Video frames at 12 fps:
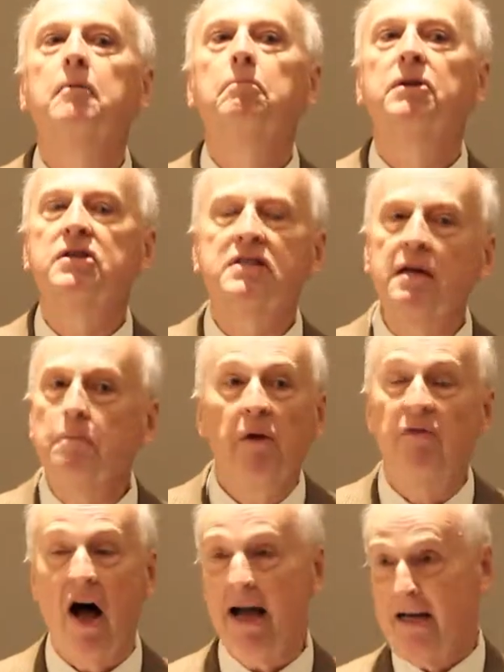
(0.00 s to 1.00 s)
But the
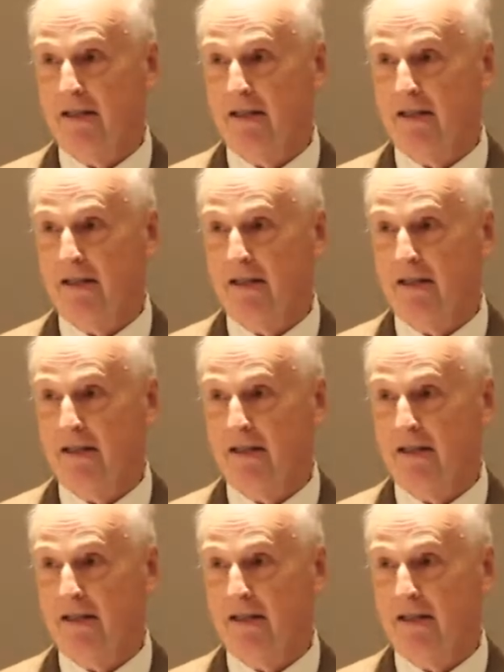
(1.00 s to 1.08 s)
simplifying